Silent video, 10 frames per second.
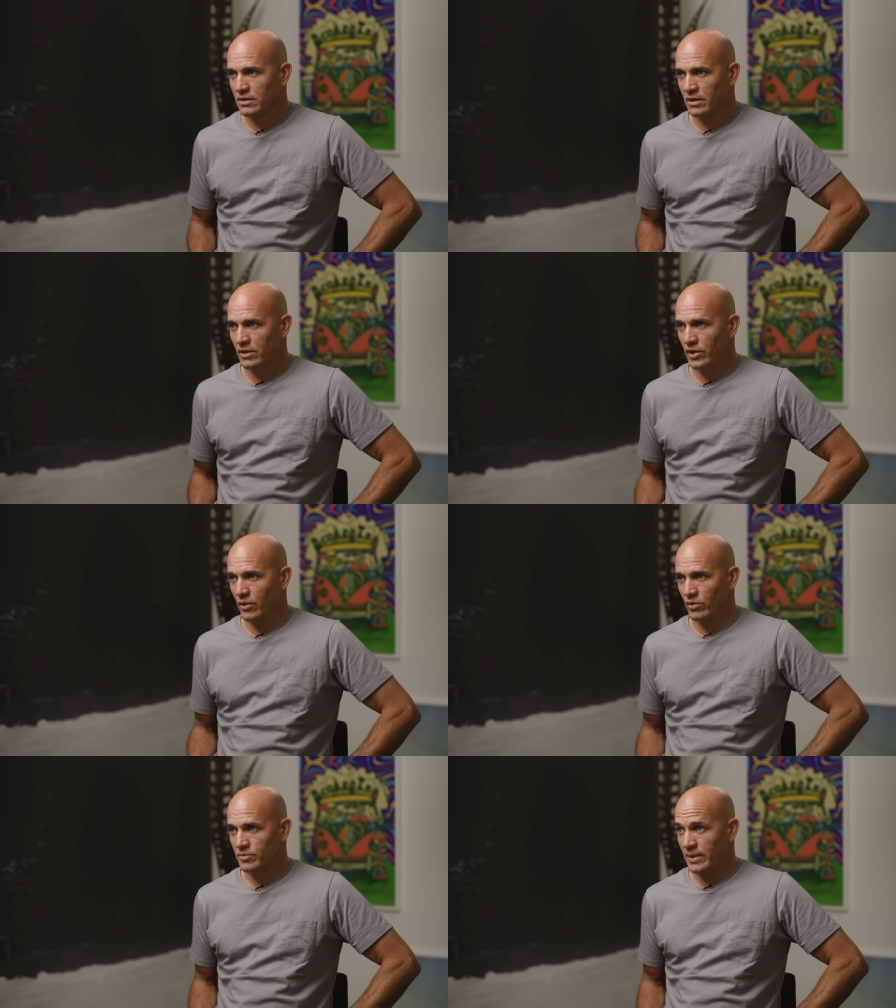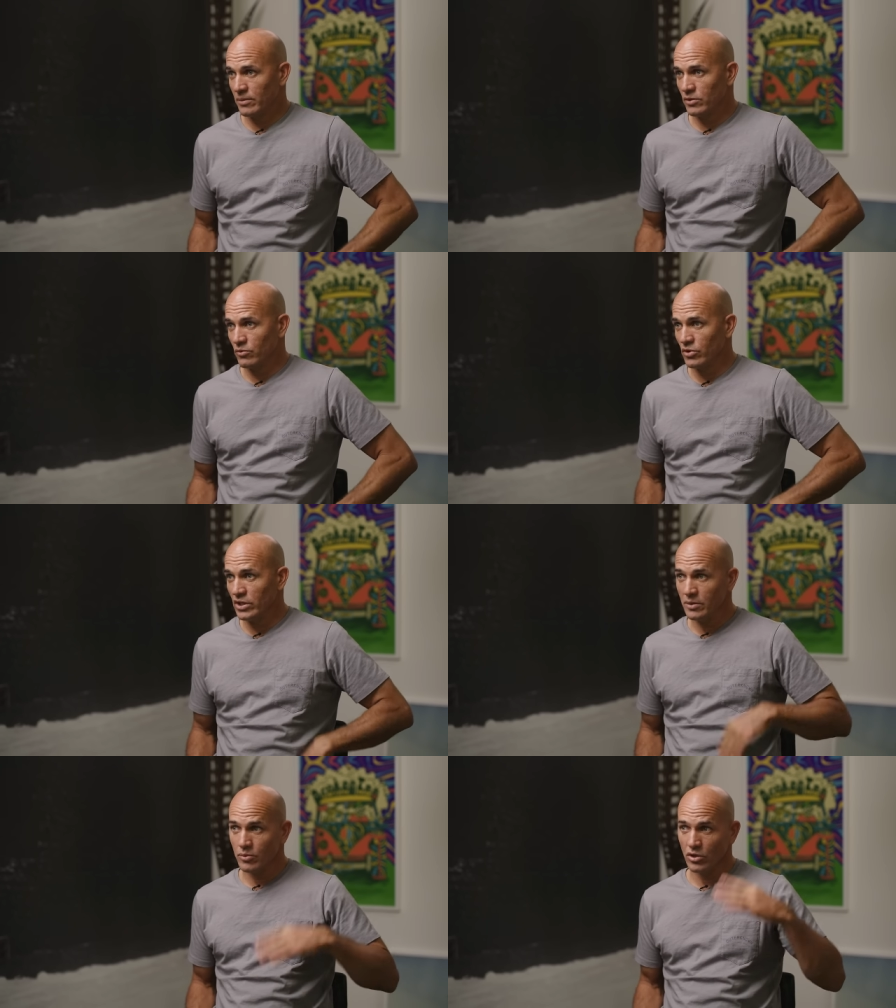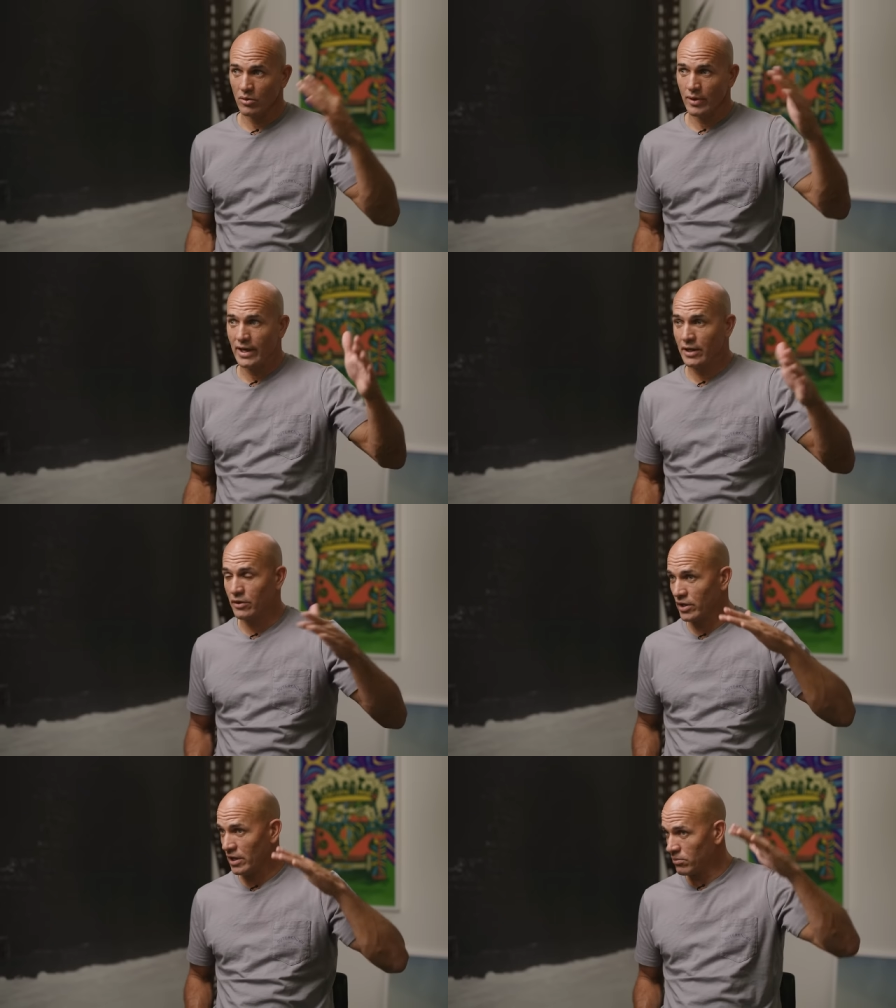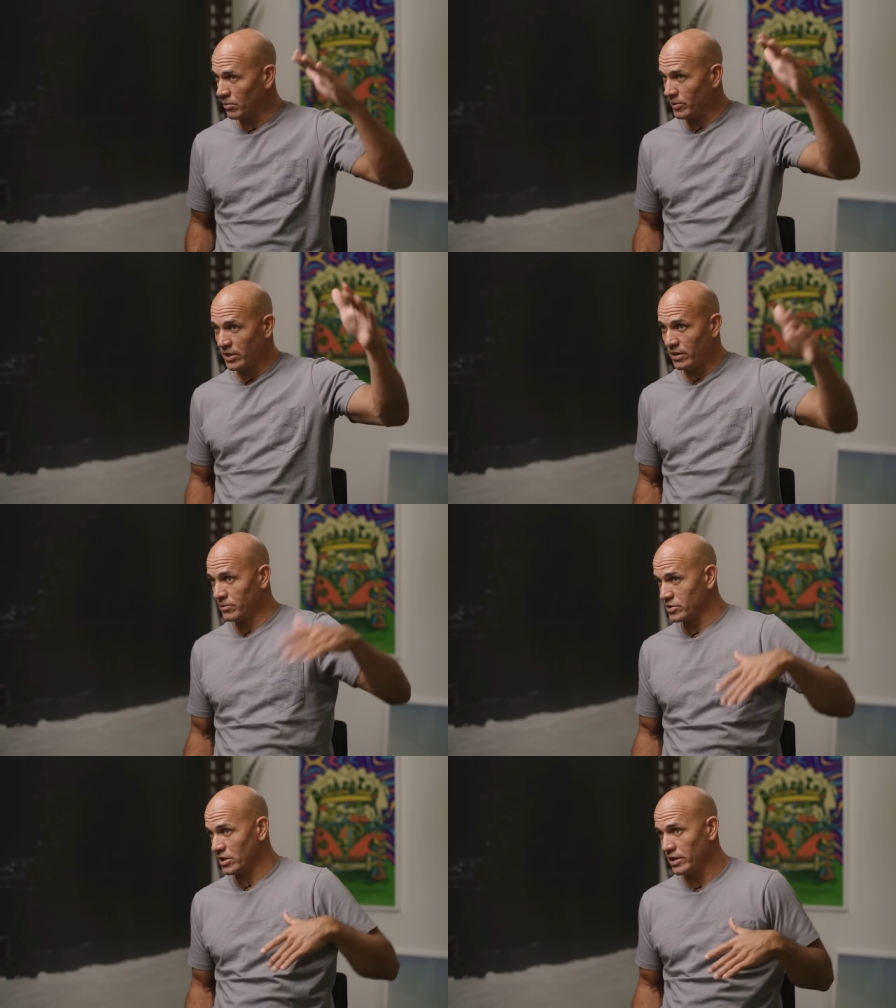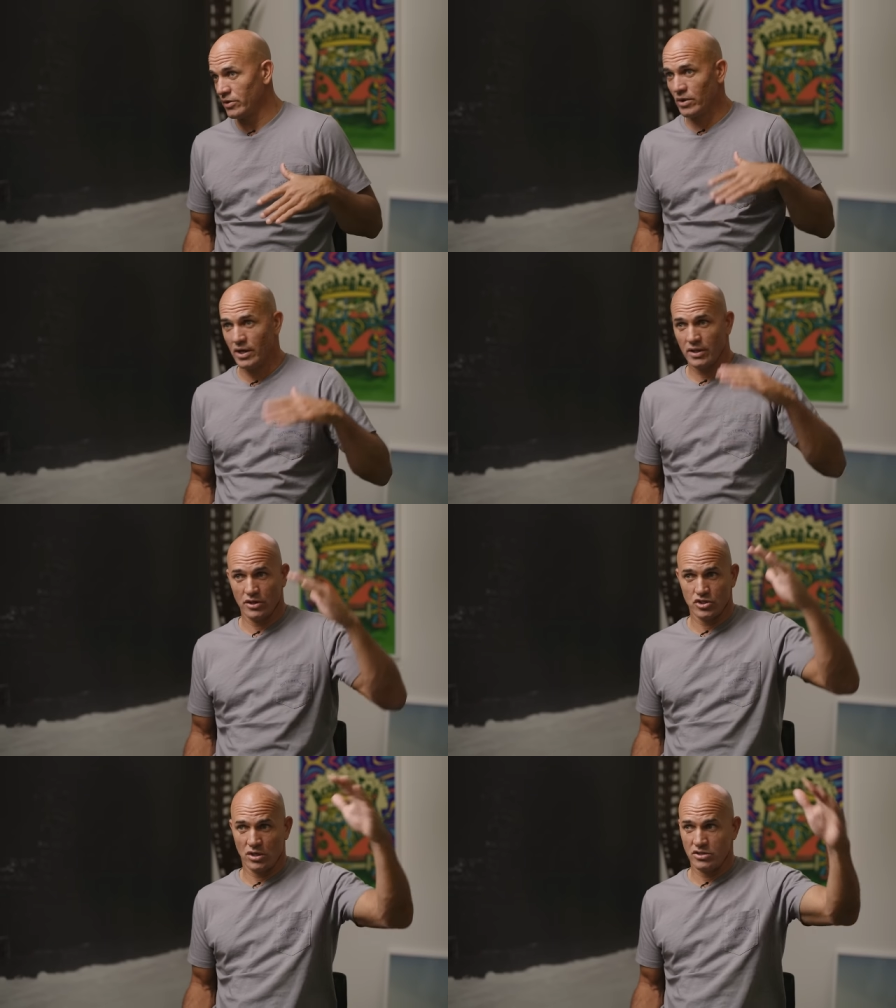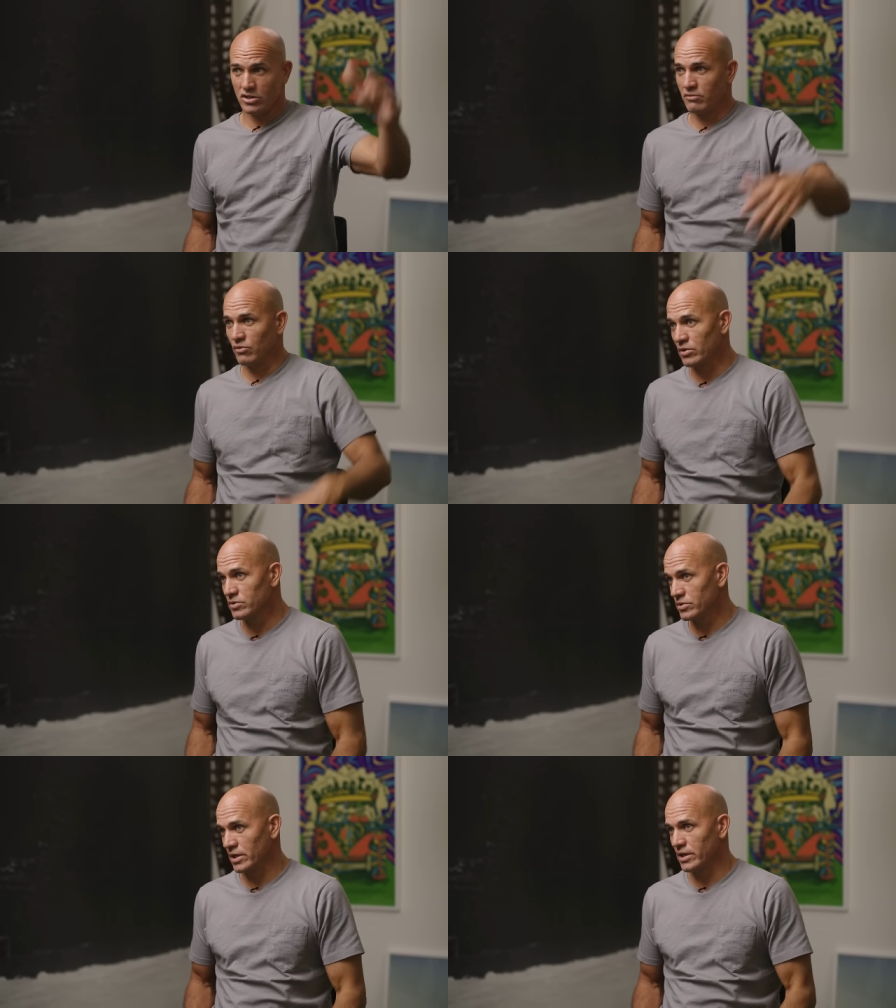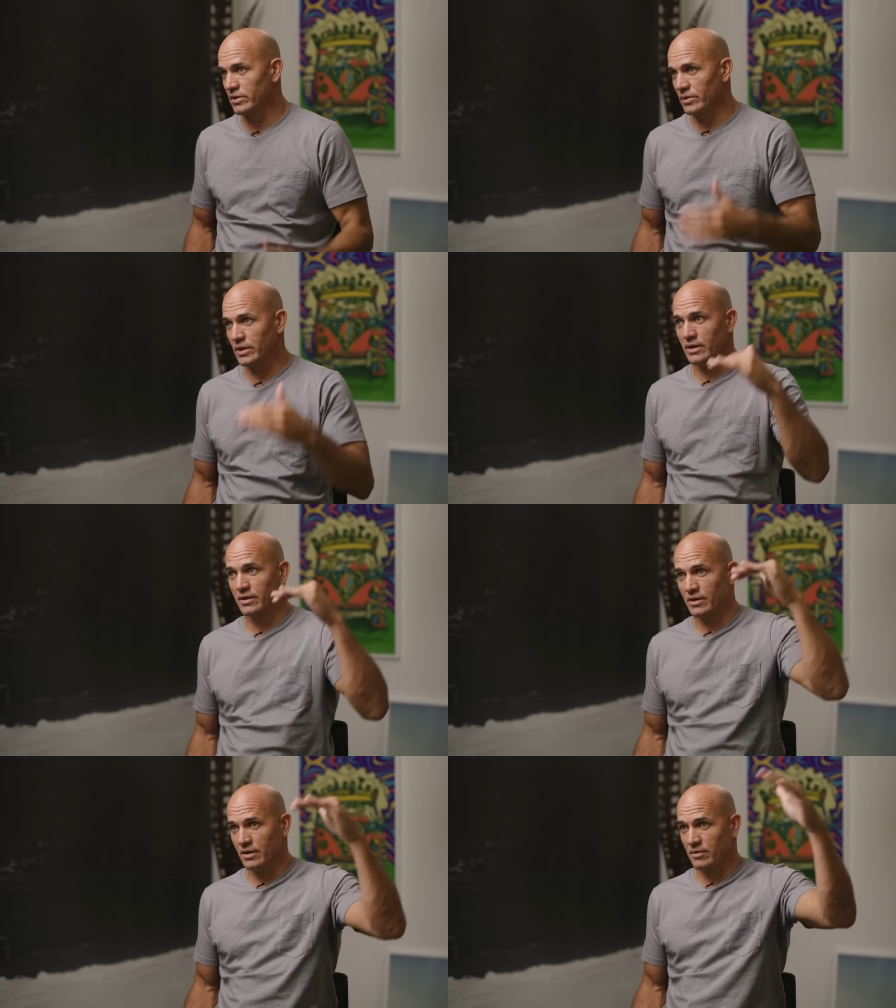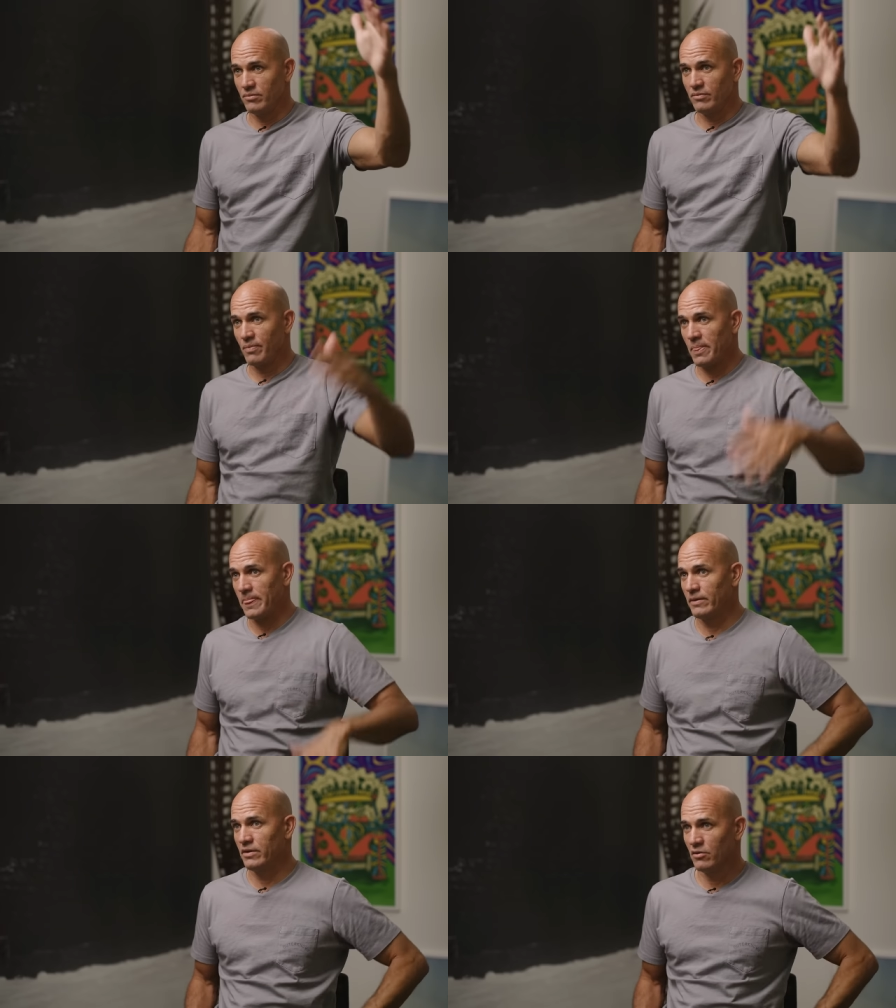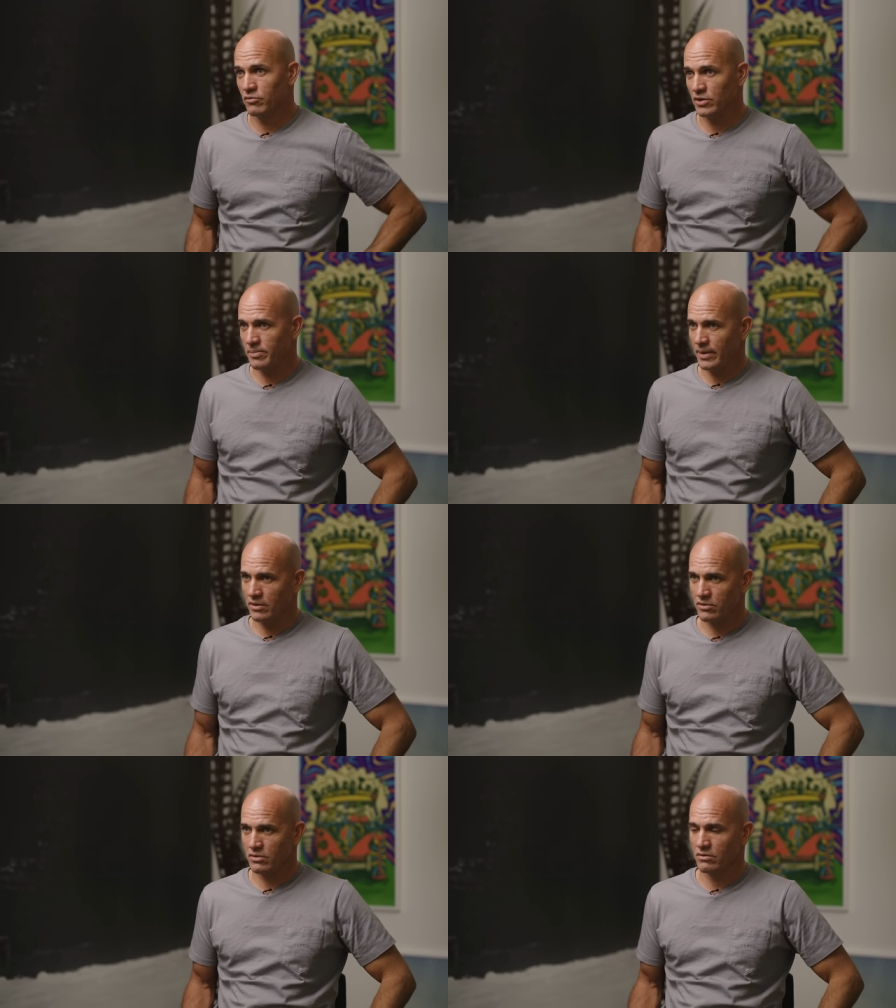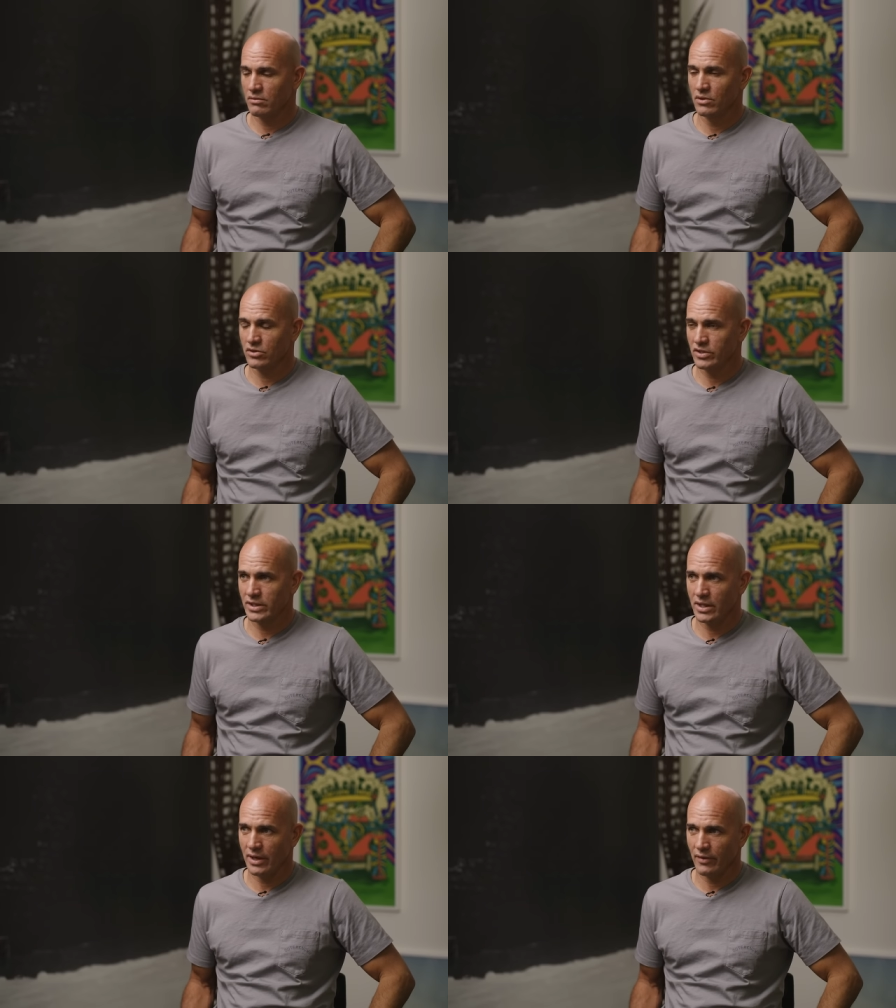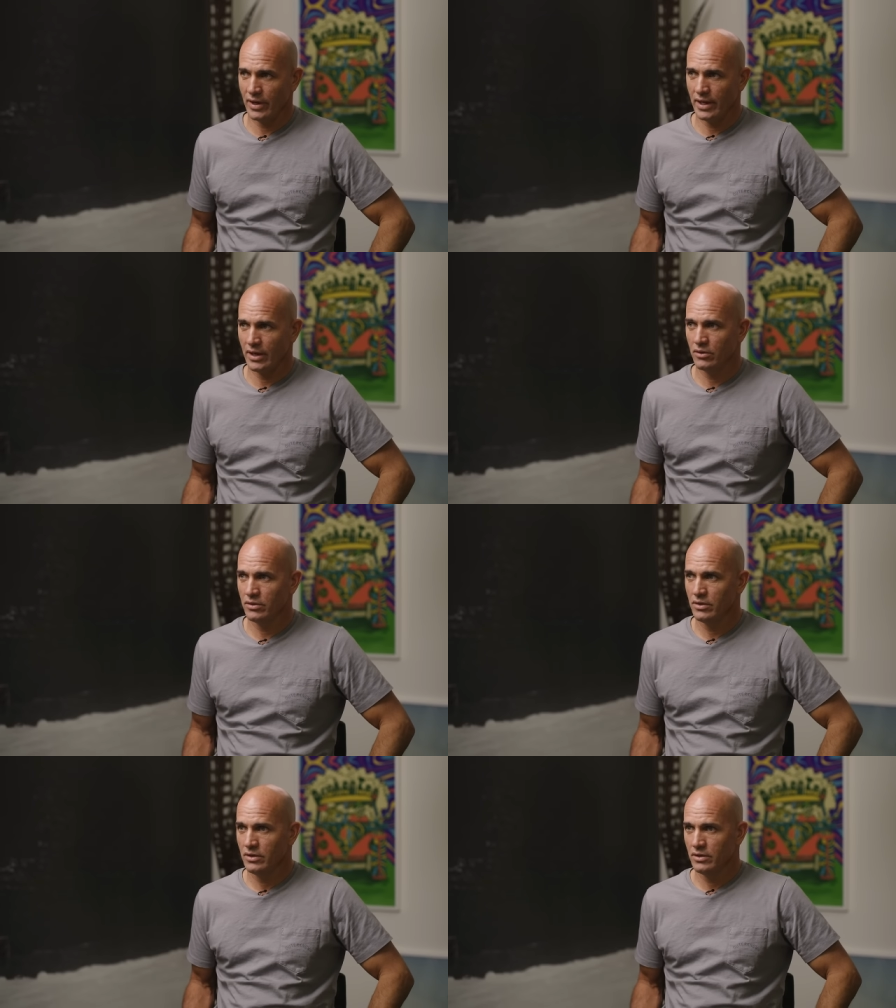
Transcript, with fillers: You know, no one's been able to really pull away. I thought Gabriel Medina was going to do it. I thought John John Florence was going to do it. Um, you know, Felipe looks like the guy right now